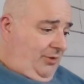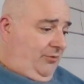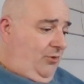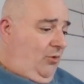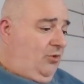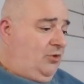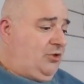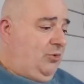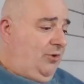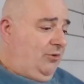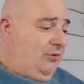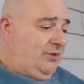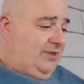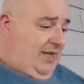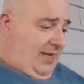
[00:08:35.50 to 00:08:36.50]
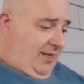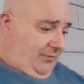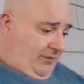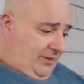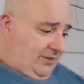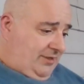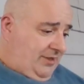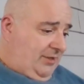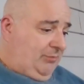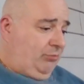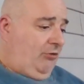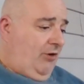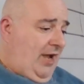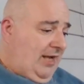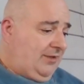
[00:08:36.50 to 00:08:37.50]
Those who understand this and
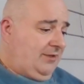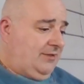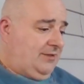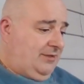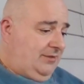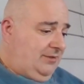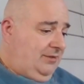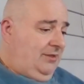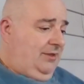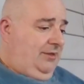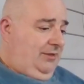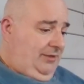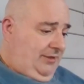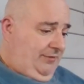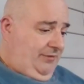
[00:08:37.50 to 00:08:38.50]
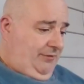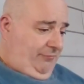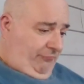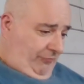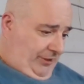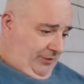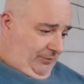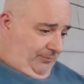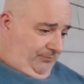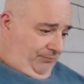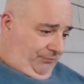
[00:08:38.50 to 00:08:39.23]
practice it live in freedom.